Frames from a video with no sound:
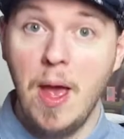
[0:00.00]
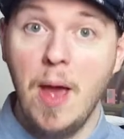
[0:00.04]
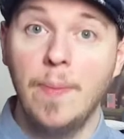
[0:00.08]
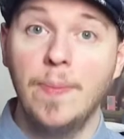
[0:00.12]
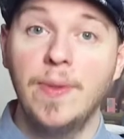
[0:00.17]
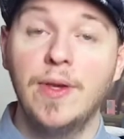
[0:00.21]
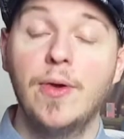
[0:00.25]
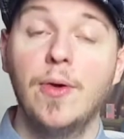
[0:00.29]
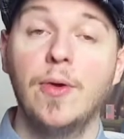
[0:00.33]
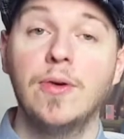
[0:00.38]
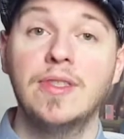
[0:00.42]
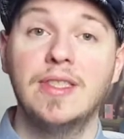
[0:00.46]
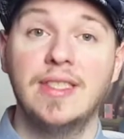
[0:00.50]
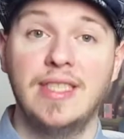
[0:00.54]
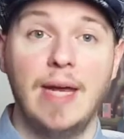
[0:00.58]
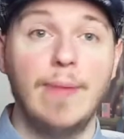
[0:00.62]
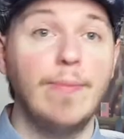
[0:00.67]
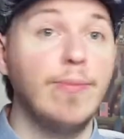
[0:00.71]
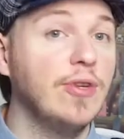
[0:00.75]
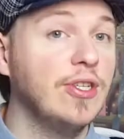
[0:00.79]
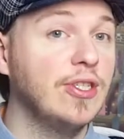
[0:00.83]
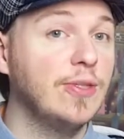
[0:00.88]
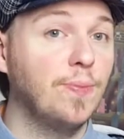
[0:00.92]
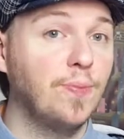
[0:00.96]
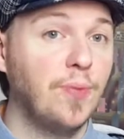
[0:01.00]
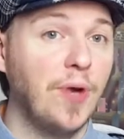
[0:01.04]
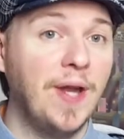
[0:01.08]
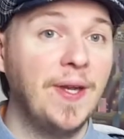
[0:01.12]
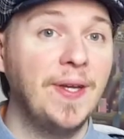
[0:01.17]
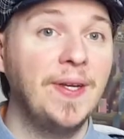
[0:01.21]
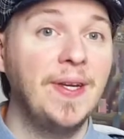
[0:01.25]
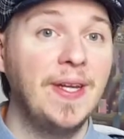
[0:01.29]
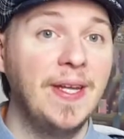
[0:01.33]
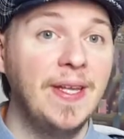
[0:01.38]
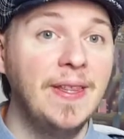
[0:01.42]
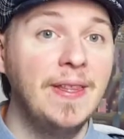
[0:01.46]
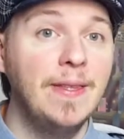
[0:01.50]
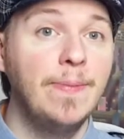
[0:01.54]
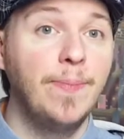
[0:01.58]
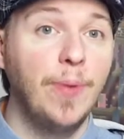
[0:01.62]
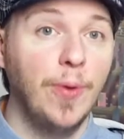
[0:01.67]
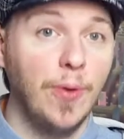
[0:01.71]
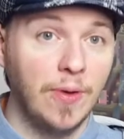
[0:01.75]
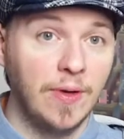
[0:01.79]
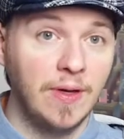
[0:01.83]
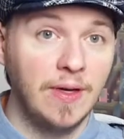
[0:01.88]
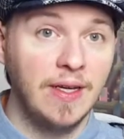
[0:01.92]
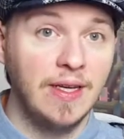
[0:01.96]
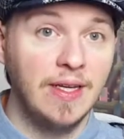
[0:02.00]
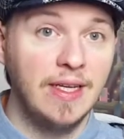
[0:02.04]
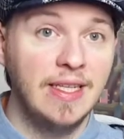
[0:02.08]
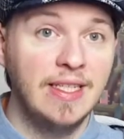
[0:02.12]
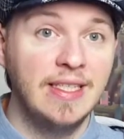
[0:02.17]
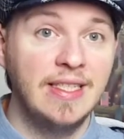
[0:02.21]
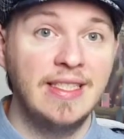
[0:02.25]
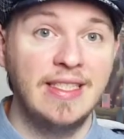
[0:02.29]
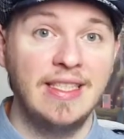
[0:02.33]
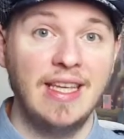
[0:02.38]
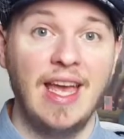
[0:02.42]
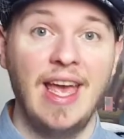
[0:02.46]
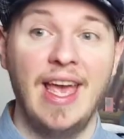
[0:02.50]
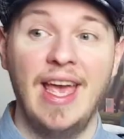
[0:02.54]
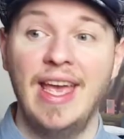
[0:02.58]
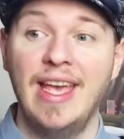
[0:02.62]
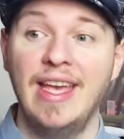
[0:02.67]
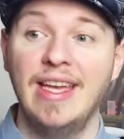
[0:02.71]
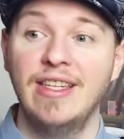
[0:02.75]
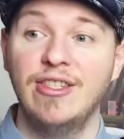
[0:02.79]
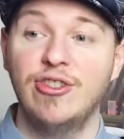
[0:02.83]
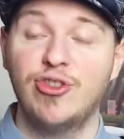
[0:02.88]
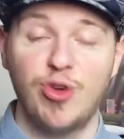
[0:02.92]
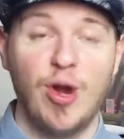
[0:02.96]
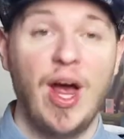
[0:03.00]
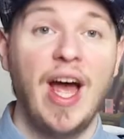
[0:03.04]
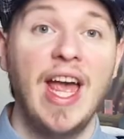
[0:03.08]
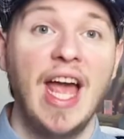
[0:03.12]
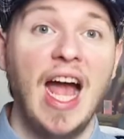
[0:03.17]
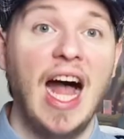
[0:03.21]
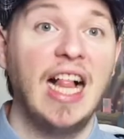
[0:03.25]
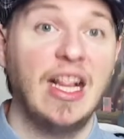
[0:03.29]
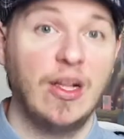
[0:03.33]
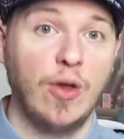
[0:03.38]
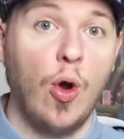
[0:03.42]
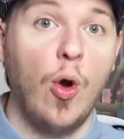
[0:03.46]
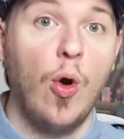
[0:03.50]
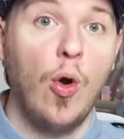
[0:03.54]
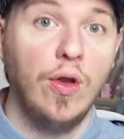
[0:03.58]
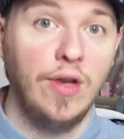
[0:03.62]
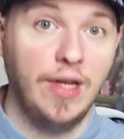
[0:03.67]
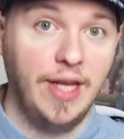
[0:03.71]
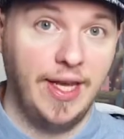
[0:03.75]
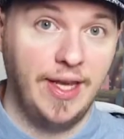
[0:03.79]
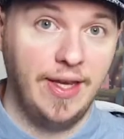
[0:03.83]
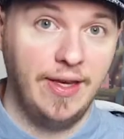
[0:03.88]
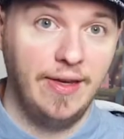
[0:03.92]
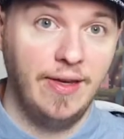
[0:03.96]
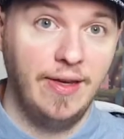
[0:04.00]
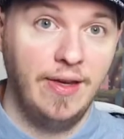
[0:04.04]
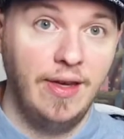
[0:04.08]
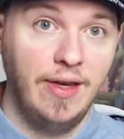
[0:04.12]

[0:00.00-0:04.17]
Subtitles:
because Temperance Brennan in the book is a dry alcoholic,